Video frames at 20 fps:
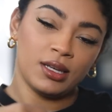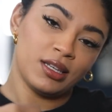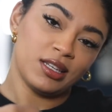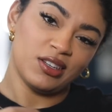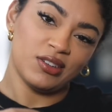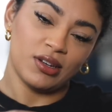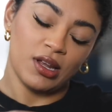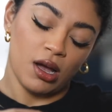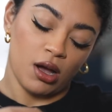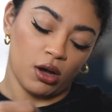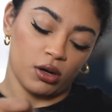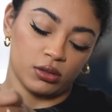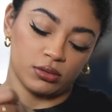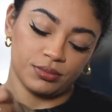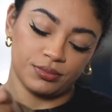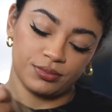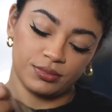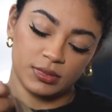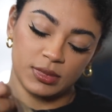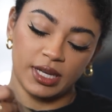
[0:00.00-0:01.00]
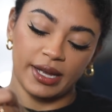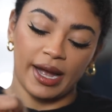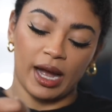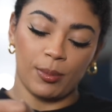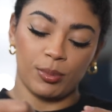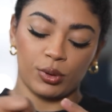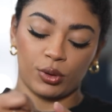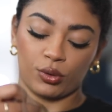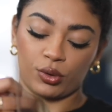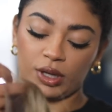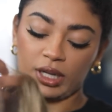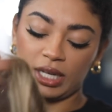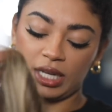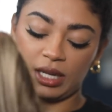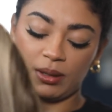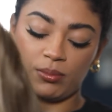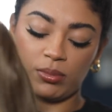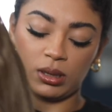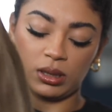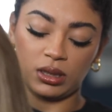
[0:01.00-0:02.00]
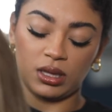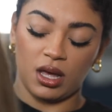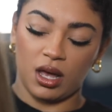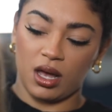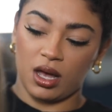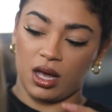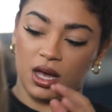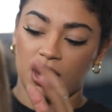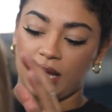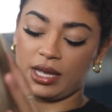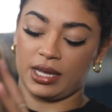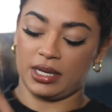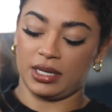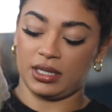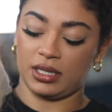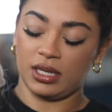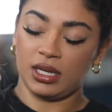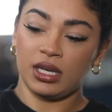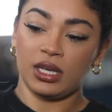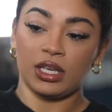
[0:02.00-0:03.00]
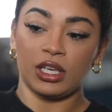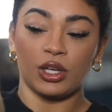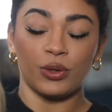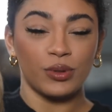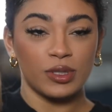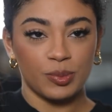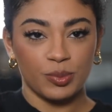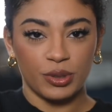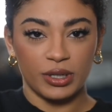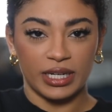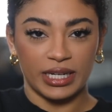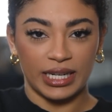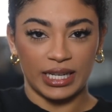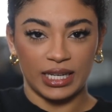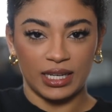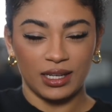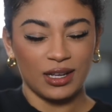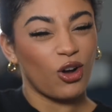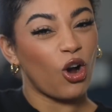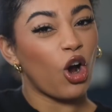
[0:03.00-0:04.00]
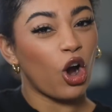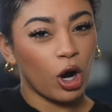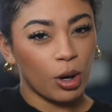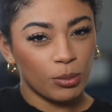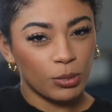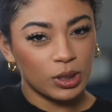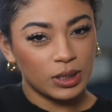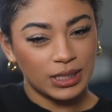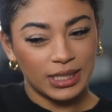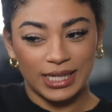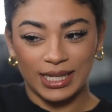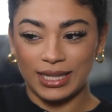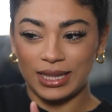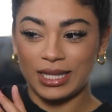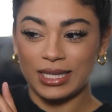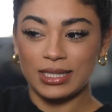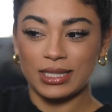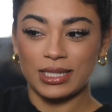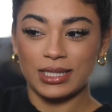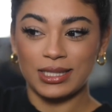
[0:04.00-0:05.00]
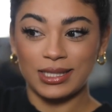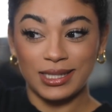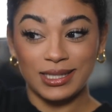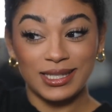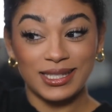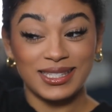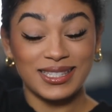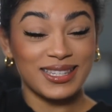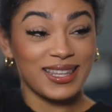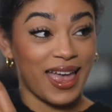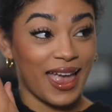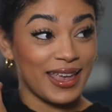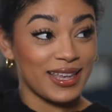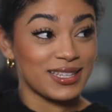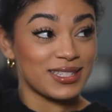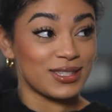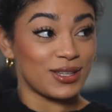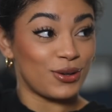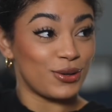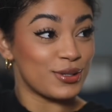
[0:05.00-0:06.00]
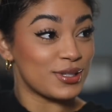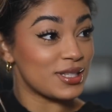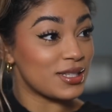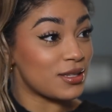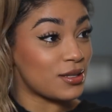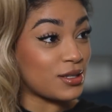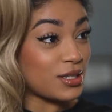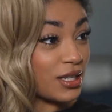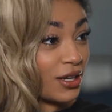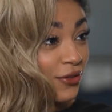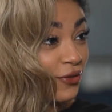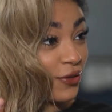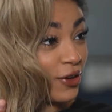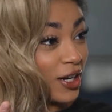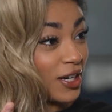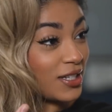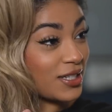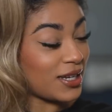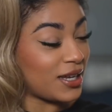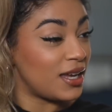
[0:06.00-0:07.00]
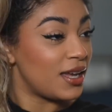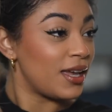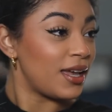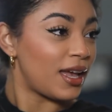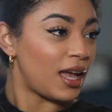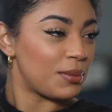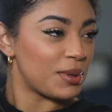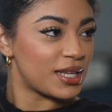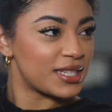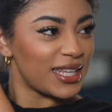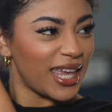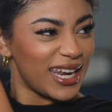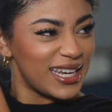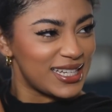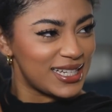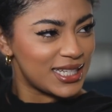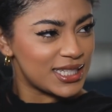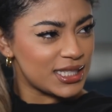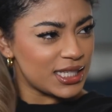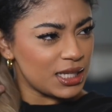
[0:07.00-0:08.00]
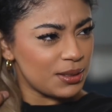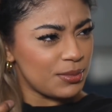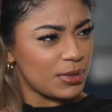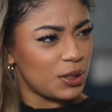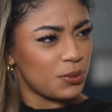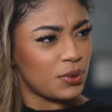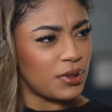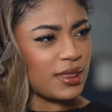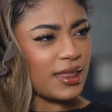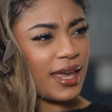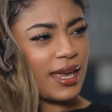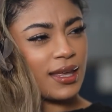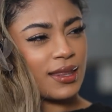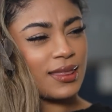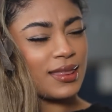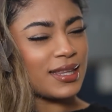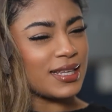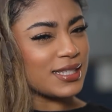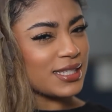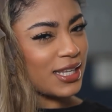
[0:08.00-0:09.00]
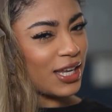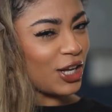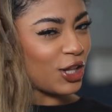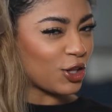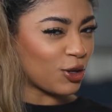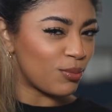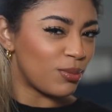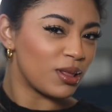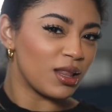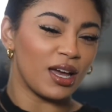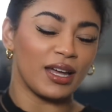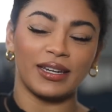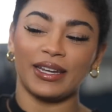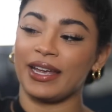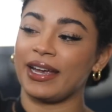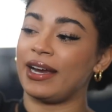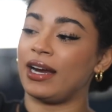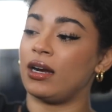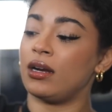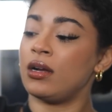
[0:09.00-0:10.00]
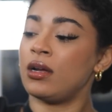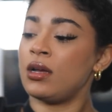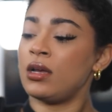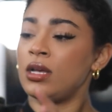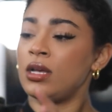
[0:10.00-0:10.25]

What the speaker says: you know, coppery blonde. It was pretty caramely. This is nice though. This is different. I'm excited to see me with like this color blonde hair.